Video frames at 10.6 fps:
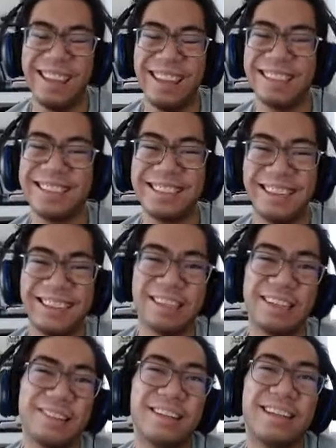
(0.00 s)
and
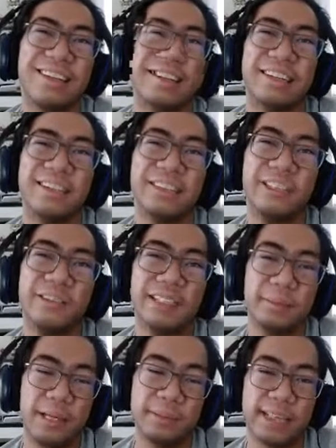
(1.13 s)
Chewie's
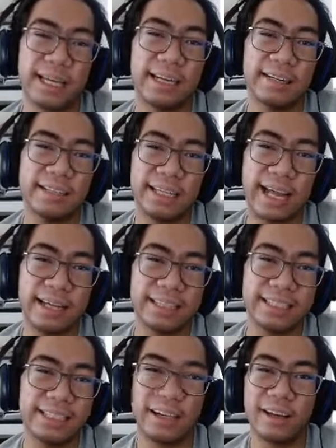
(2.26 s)
Meme Town
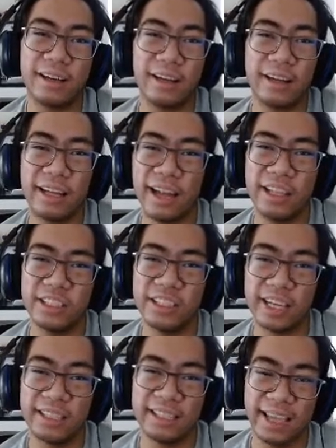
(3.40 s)
edits
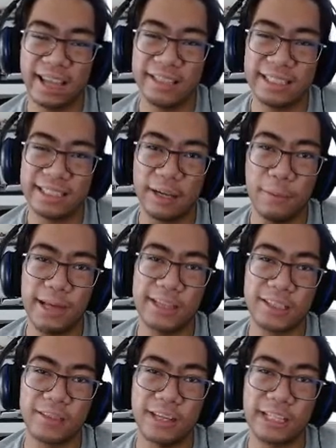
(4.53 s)
edits
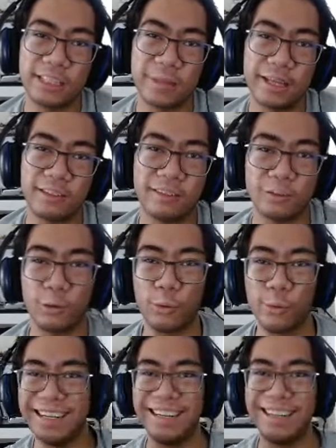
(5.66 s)
Omega's face to make it look
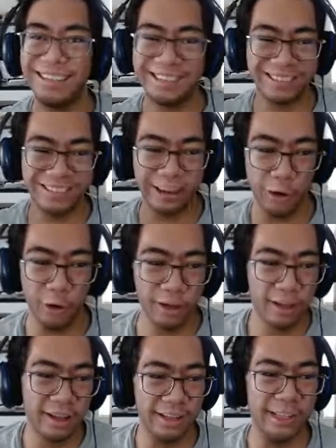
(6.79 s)
green. And
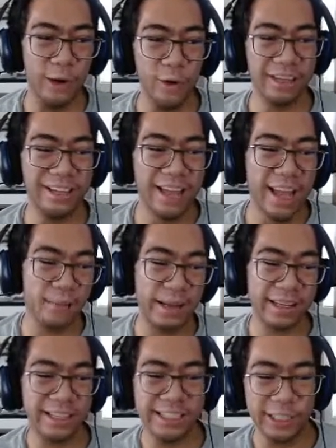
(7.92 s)
Yoda,
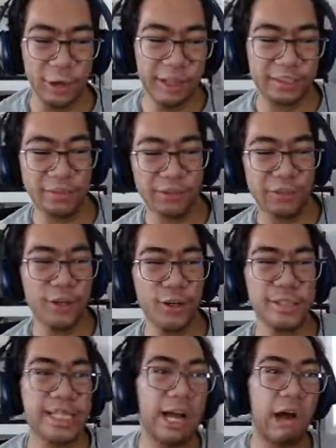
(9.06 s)
Omega's Yoda
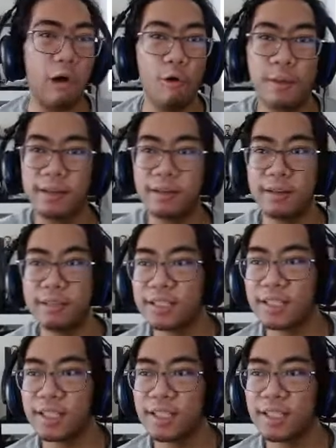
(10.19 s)
confirmed. Oh my goodness.